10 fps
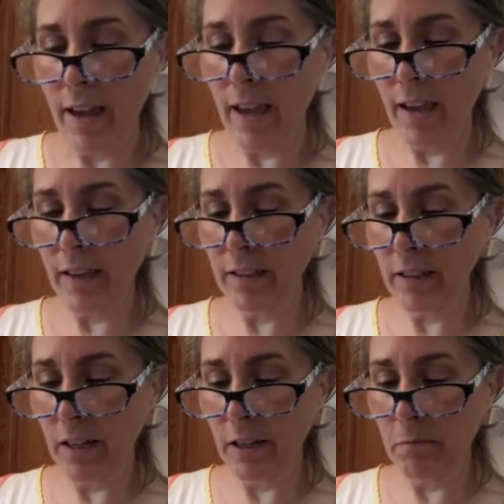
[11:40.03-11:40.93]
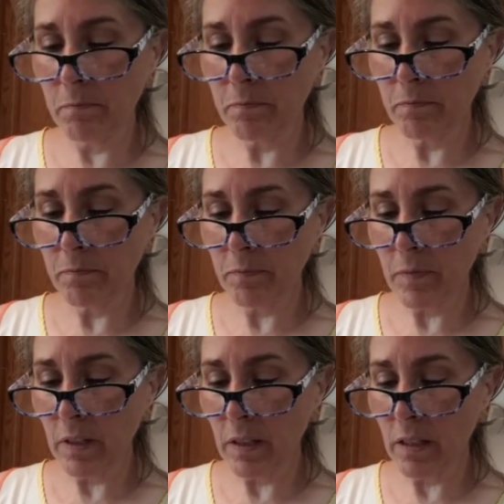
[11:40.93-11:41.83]
And
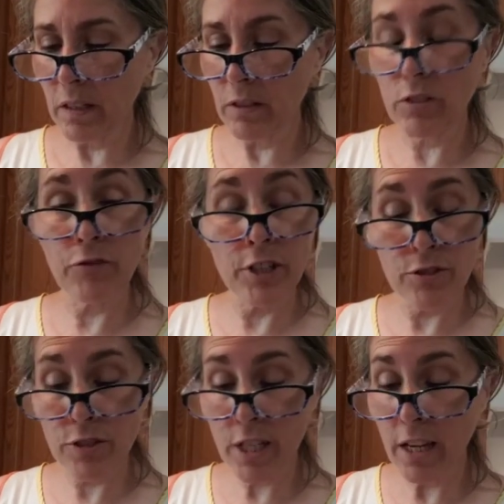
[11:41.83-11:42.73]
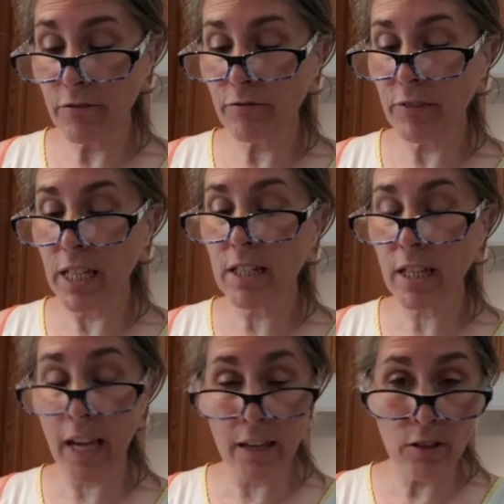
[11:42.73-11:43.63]
this freezer safe. These
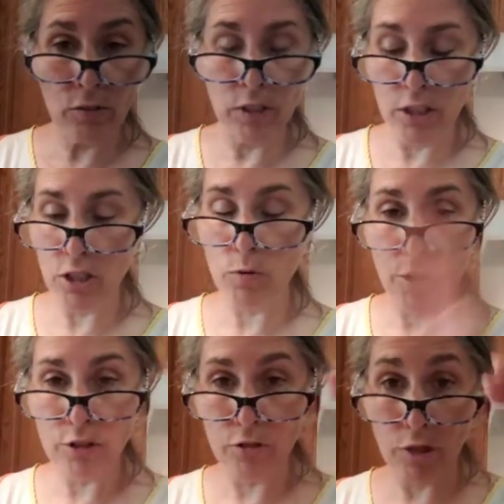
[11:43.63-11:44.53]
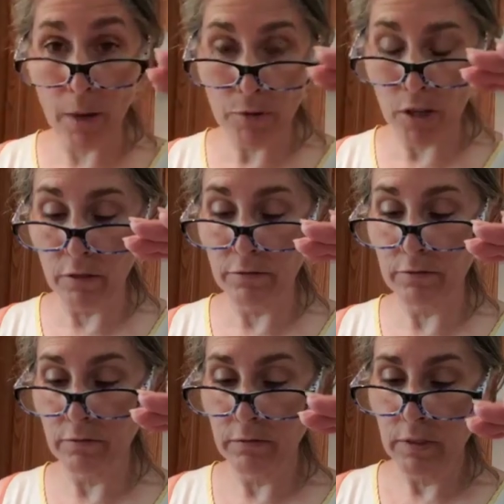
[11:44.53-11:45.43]
can go in the dishwasher, top shelf.
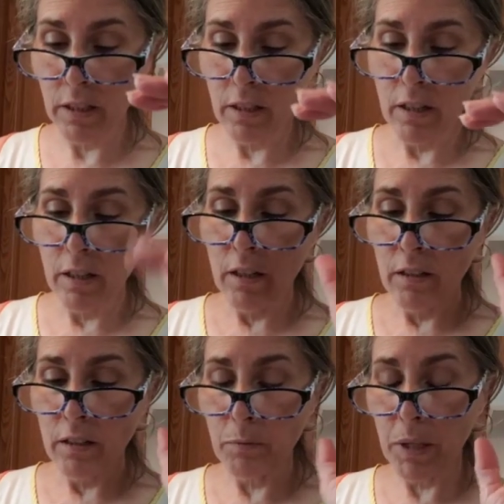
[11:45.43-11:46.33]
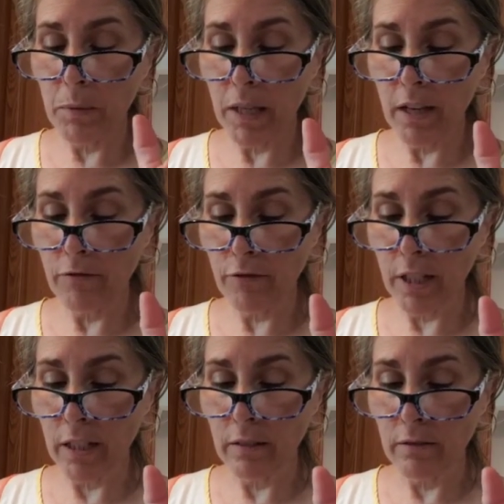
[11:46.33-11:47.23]
The PBA
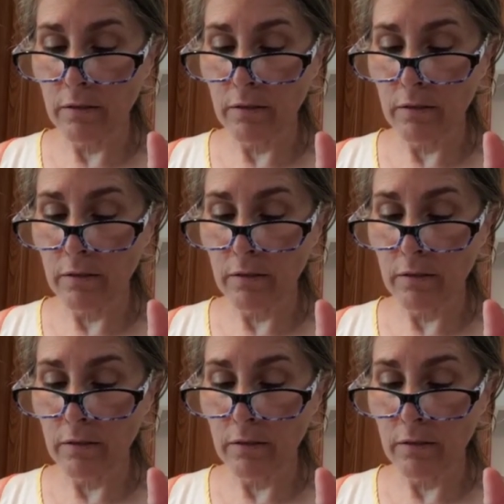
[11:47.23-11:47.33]
free.